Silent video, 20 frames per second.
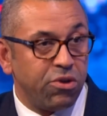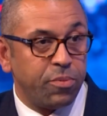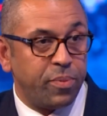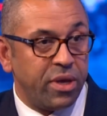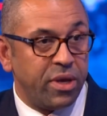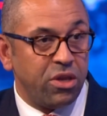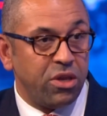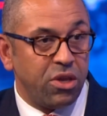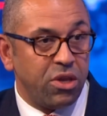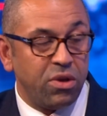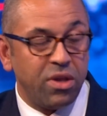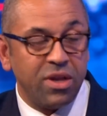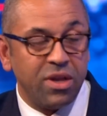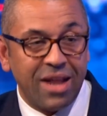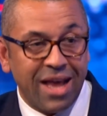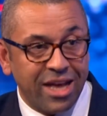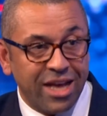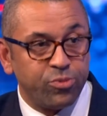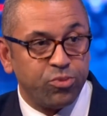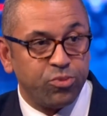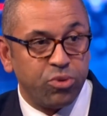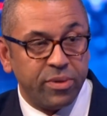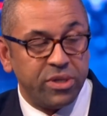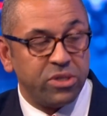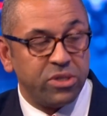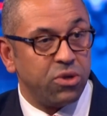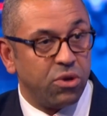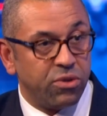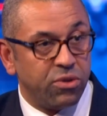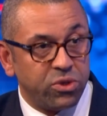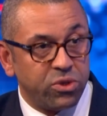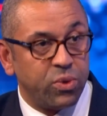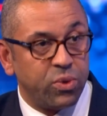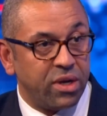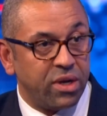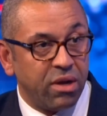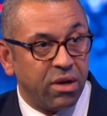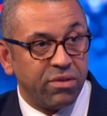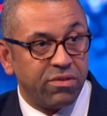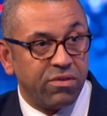the European Union, as promised, on the
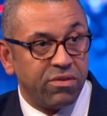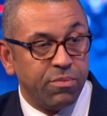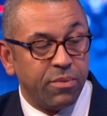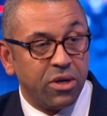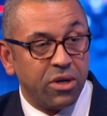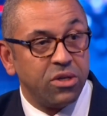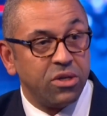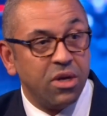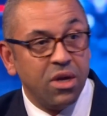29th of